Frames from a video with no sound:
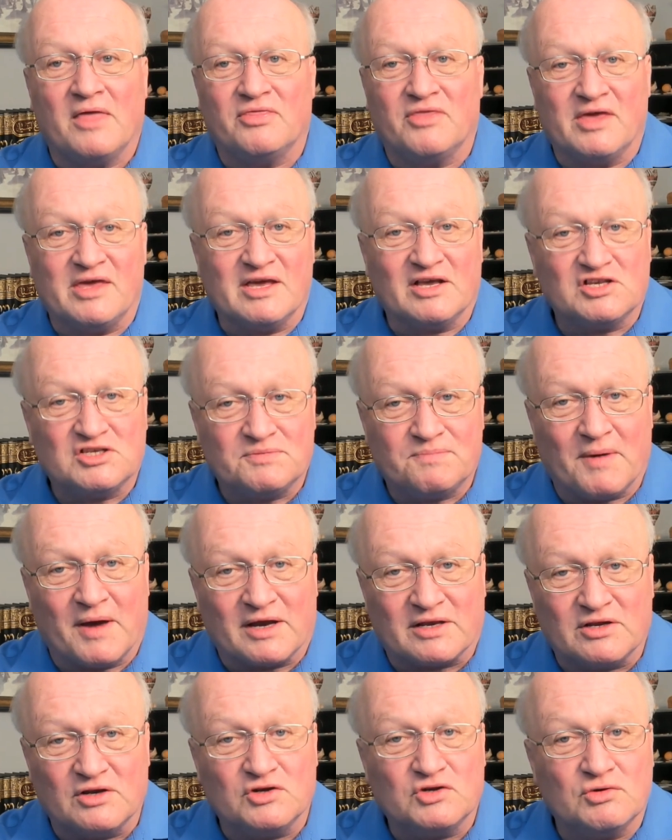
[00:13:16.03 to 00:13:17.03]
and they
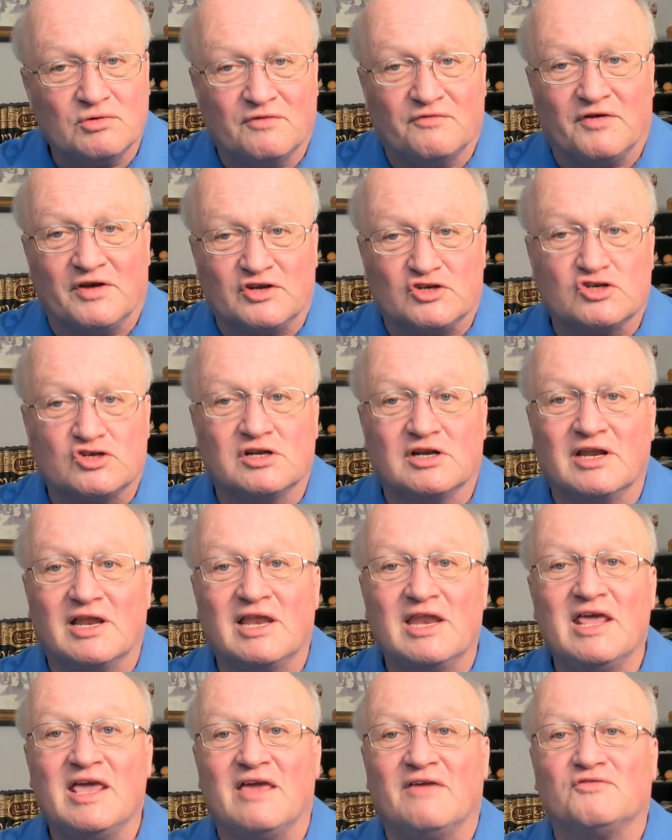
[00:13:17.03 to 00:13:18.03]
expected to eventually
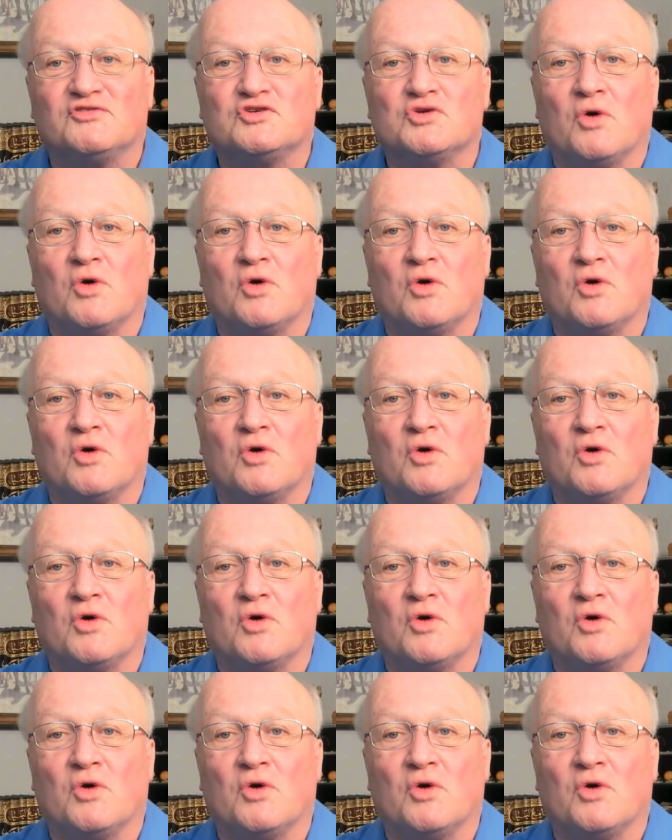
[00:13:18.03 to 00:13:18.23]
leave,